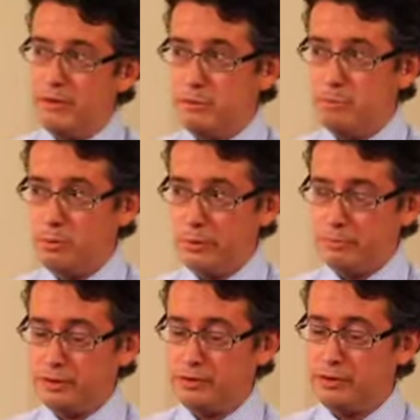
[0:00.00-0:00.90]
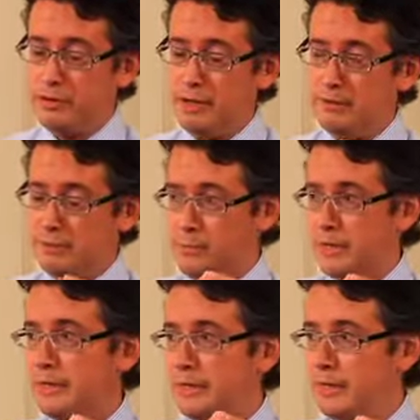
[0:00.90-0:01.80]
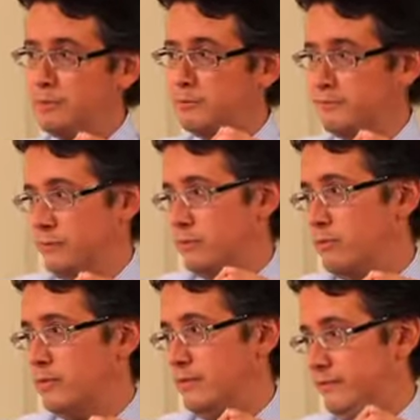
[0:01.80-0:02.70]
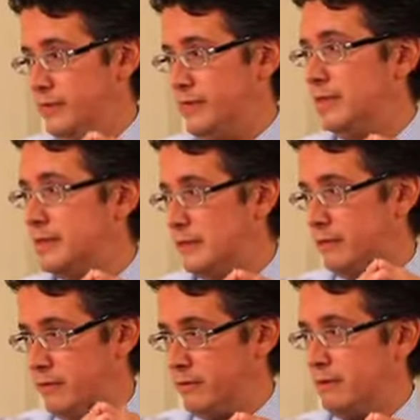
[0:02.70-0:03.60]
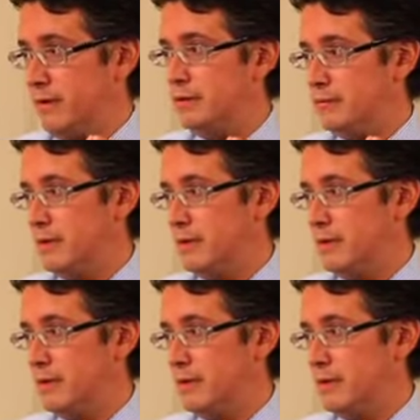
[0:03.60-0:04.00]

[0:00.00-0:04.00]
good point, because you can have a money label for the facility that you're in,